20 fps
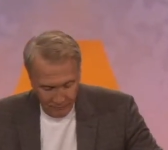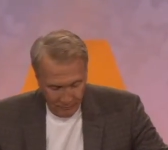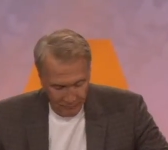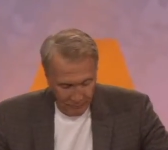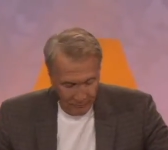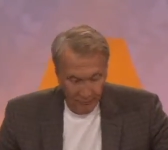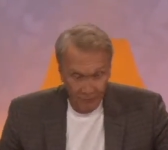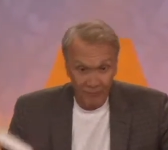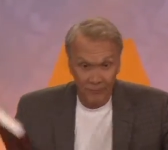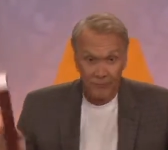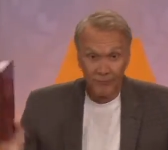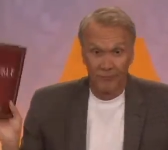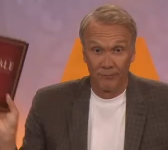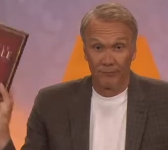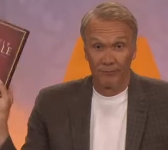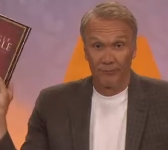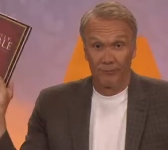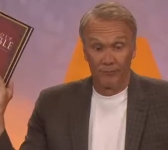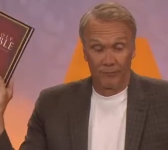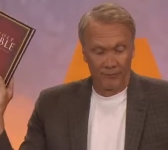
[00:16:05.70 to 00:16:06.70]

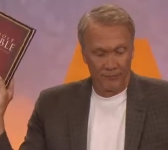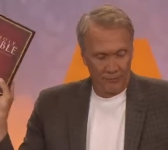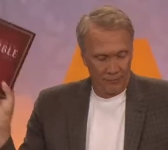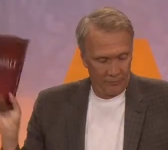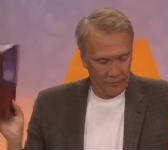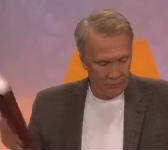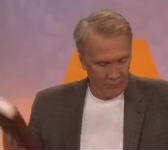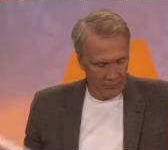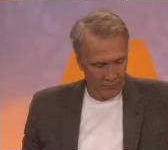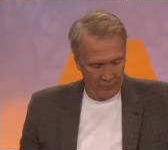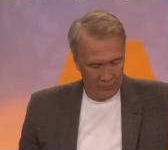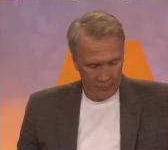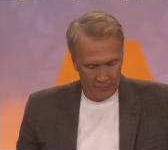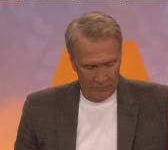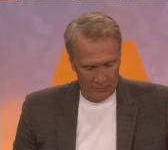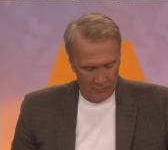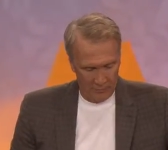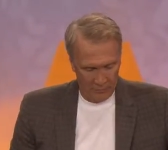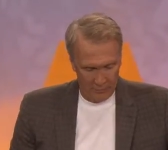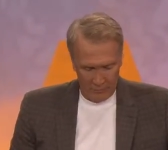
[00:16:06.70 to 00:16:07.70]

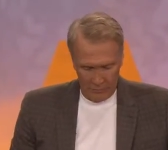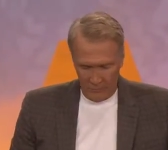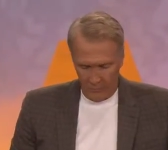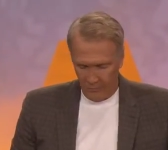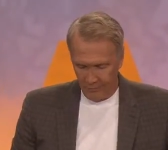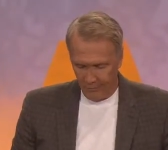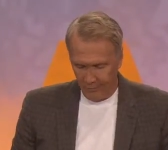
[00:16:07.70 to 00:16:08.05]
(silence)